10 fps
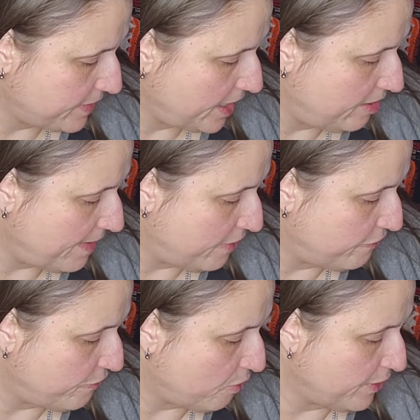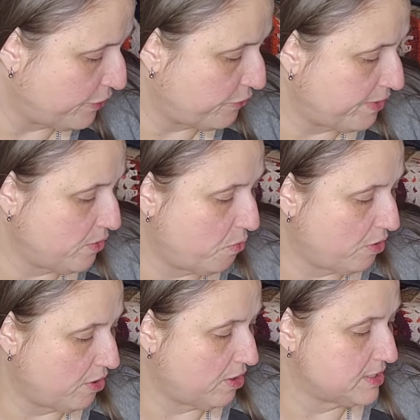and about four and three
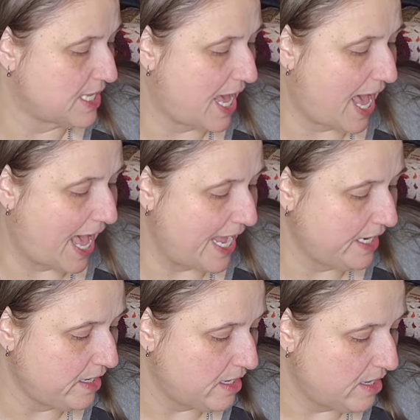quarters high.